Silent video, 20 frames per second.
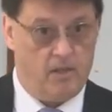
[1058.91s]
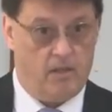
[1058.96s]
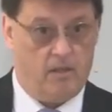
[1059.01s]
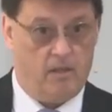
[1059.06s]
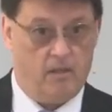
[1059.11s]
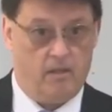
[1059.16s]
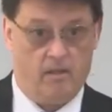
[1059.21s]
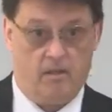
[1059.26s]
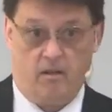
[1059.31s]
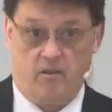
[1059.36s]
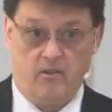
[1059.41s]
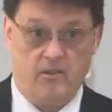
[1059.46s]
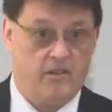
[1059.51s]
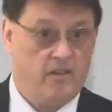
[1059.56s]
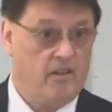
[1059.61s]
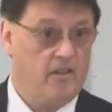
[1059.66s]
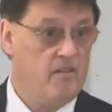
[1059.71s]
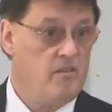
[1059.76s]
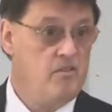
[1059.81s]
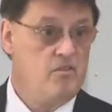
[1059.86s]
And all you
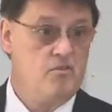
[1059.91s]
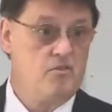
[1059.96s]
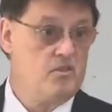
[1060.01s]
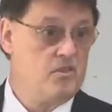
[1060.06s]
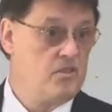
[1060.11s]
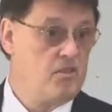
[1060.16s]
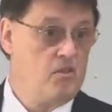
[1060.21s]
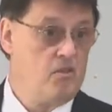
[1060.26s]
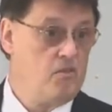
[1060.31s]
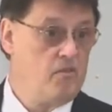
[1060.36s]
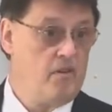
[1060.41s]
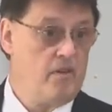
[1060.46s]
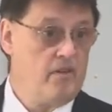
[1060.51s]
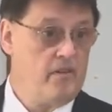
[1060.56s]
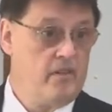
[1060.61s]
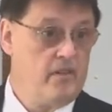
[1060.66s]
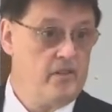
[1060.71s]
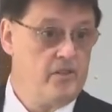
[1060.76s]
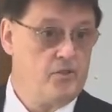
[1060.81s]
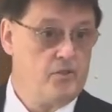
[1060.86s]
got to do is go around
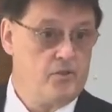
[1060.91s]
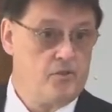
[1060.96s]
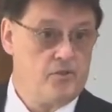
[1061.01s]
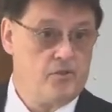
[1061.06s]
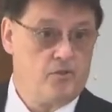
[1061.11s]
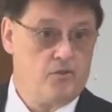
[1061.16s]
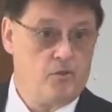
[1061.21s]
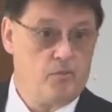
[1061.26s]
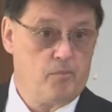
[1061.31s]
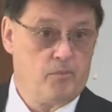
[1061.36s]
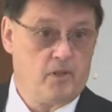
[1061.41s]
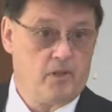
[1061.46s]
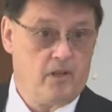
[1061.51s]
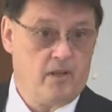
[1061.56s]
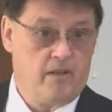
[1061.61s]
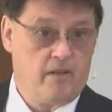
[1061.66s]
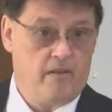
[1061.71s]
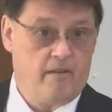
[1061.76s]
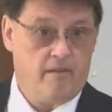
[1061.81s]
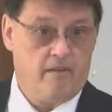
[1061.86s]
any church group
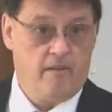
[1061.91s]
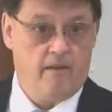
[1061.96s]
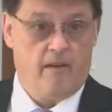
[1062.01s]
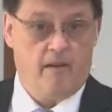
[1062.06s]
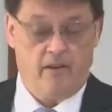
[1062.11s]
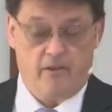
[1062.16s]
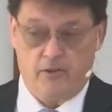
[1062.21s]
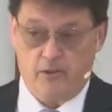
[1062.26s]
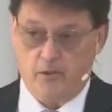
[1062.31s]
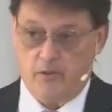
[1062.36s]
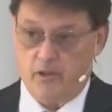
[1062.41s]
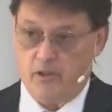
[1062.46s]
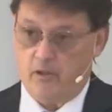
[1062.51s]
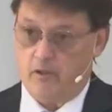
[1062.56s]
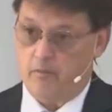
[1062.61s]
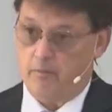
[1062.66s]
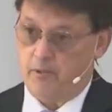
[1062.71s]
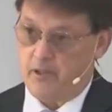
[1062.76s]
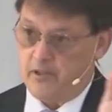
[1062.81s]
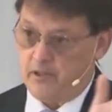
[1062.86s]
today, and you'll hear
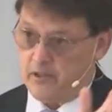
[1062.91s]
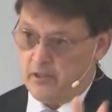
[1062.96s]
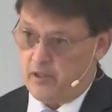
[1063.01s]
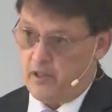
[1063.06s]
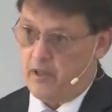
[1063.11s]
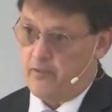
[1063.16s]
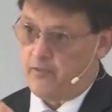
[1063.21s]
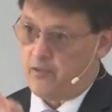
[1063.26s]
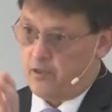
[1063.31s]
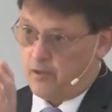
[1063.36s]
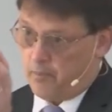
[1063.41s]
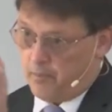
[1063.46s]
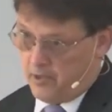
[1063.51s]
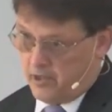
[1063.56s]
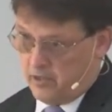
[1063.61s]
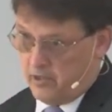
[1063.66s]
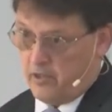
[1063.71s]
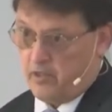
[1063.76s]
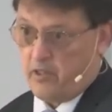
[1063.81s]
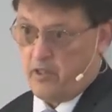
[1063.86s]
opinion after
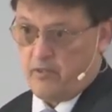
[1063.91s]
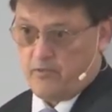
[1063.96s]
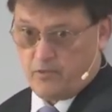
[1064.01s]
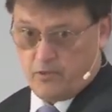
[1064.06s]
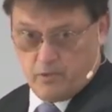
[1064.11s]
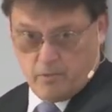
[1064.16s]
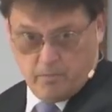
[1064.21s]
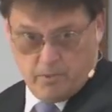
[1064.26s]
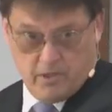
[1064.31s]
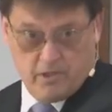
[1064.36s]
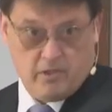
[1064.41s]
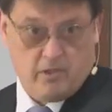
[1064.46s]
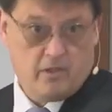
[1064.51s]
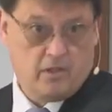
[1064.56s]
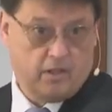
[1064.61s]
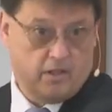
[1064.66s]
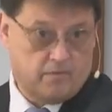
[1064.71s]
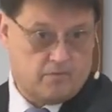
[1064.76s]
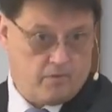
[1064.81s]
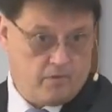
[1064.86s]
opinion after opinion
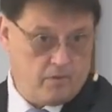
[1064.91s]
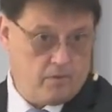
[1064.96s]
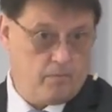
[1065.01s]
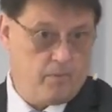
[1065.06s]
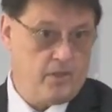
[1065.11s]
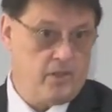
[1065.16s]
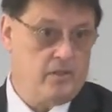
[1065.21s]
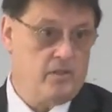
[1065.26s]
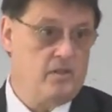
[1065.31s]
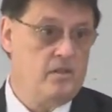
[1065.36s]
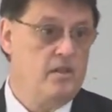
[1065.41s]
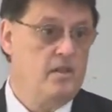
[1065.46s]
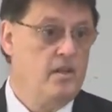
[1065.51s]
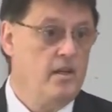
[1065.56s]
after opinion.